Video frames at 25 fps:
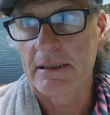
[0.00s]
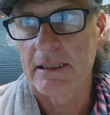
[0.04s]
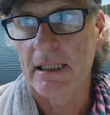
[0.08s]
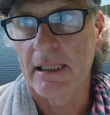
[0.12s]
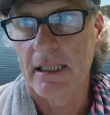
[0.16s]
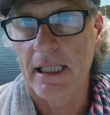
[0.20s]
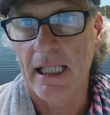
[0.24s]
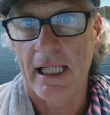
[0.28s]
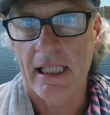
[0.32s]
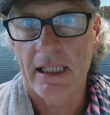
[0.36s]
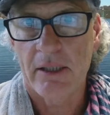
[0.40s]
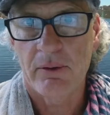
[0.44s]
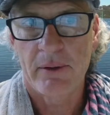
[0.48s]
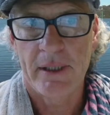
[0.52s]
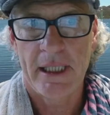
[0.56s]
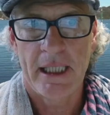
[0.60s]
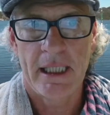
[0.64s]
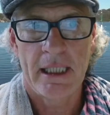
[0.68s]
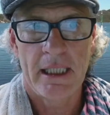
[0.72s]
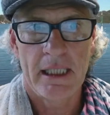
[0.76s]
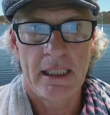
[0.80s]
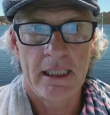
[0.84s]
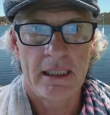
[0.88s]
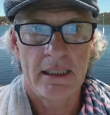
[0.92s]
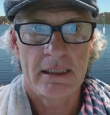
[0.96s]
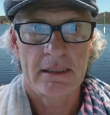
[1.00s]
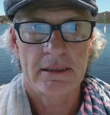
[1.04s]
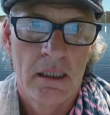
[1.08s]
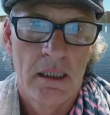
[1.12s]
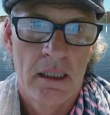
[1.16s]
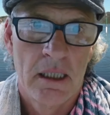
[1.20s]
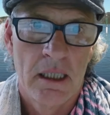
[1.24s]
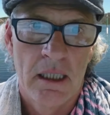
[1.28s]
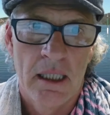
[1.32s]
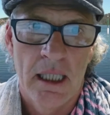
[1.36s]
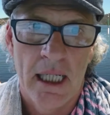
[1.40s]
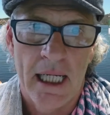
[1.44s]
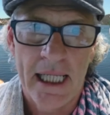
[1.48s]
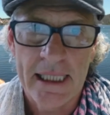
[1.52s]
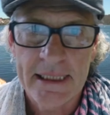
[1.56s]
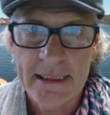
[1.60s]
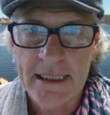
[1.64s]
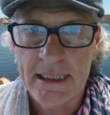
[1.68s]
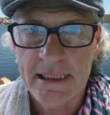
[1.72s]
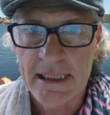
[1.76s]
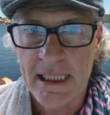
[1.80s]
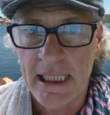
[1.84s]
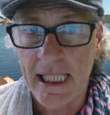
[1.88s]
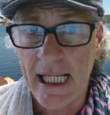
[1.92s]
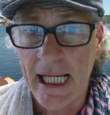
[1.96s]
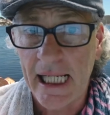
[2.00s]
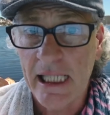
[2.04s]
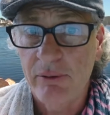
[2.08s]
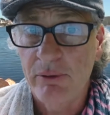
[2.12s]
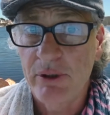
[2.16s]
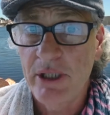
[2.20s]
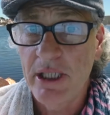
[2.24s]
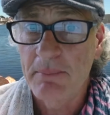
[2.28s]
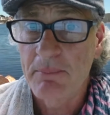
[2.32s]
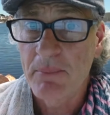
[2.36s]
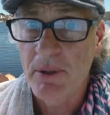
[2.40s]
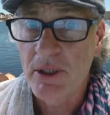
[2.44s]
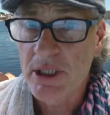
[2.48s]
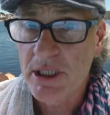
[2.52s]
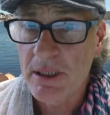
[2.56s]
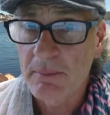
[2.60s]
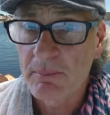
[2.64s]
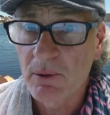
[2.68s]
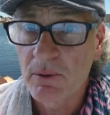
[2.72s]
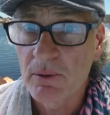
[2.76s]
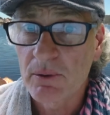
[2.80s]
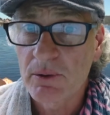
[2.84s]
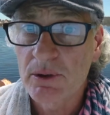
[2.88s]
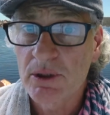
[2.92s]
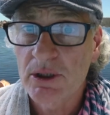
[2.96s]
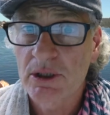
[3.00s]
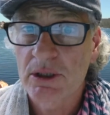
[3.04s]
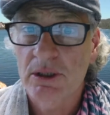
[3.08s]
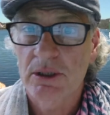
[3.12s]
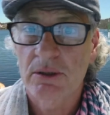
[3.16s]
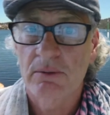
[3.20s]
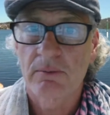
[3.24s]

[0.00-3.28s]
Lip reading: and equity. Access and equity principles